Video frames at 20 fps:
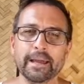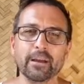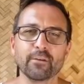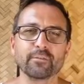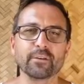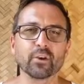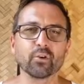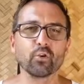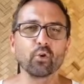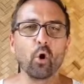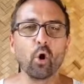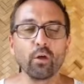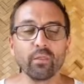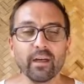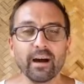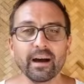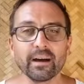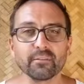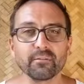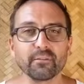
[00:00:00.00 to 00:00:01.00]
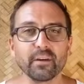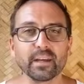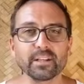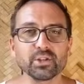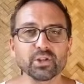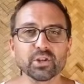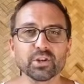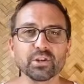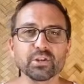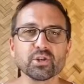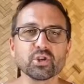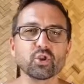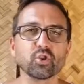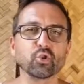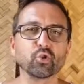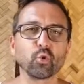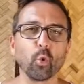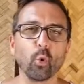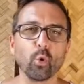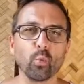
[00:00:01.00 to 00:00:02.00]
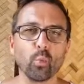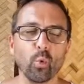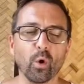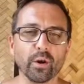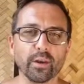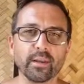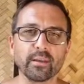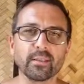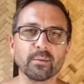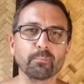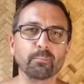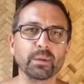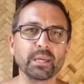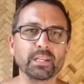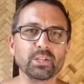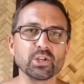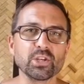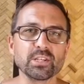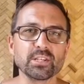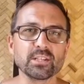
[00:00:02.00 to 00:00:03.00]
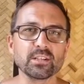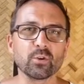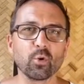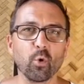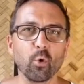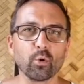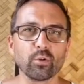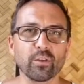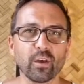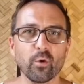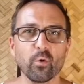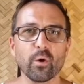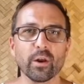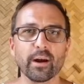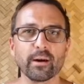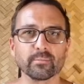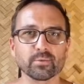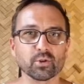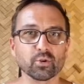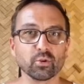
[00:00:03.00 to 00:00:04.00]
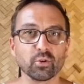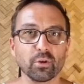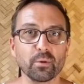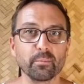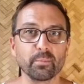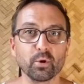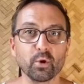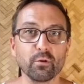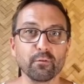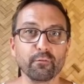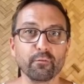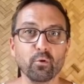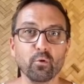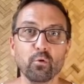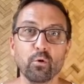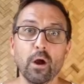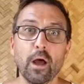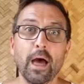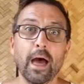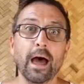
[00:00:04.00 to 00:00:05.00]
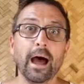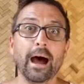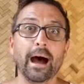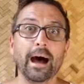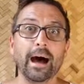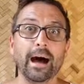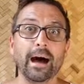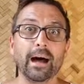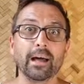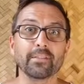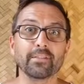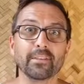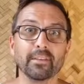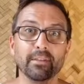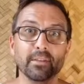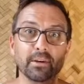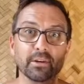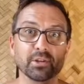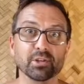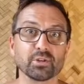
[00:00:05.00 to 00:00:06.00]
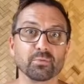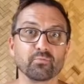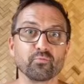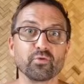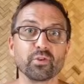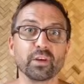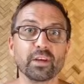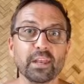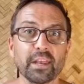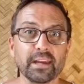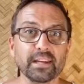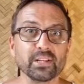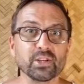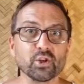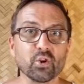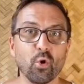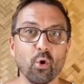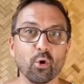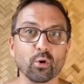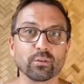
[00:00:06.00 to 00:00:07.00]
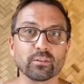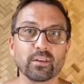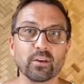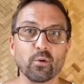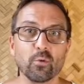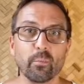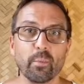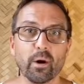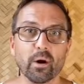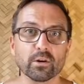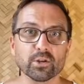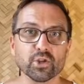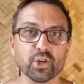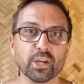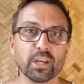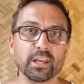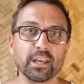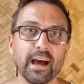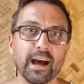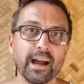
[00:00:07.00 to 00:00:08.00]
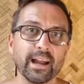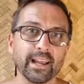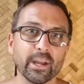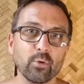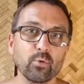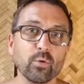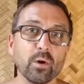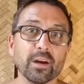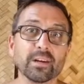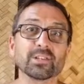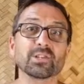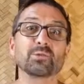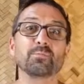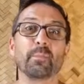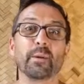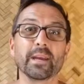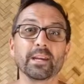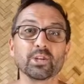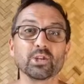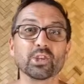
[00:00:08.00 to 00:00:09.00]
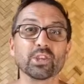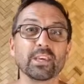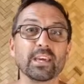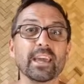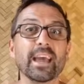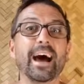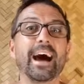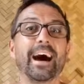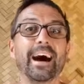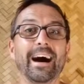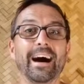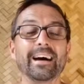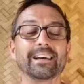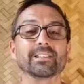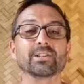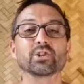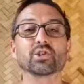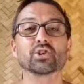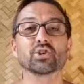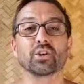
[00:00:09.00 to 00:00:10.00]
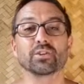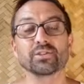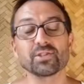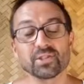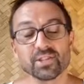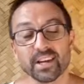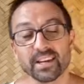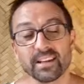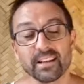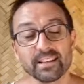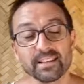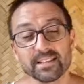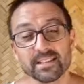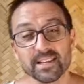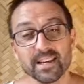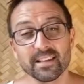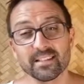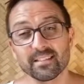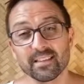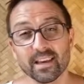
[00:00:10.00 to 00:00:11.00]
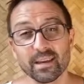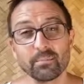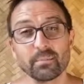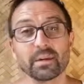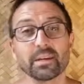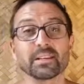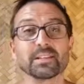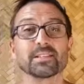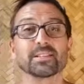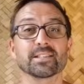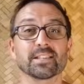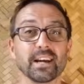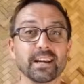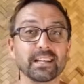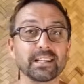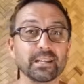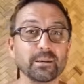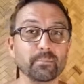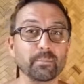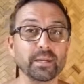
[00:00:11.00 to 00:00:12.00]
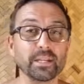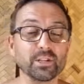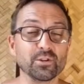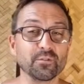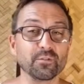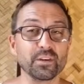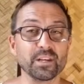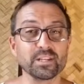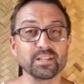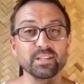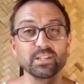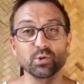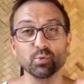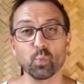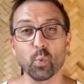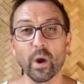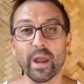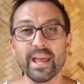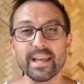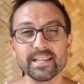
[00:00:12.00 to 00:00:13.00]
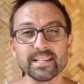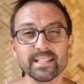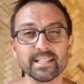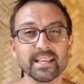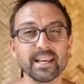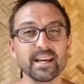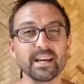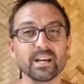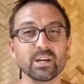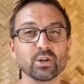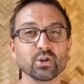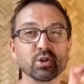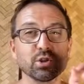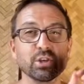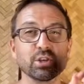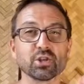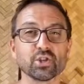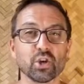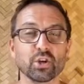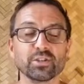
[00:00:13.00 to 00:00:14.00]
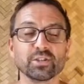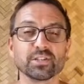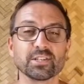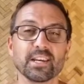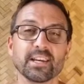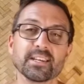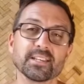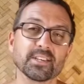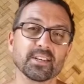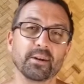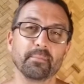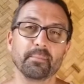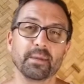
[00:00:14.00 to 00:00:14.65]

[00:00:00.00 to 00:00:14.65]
If you're not that adventurous, don't worry, the beaches in Koh Chang are absolutely beautiful, and there are some really nice cocktail bars you can hang out, especially at sunset time, because Cyree Beach faces west, so the sunsets are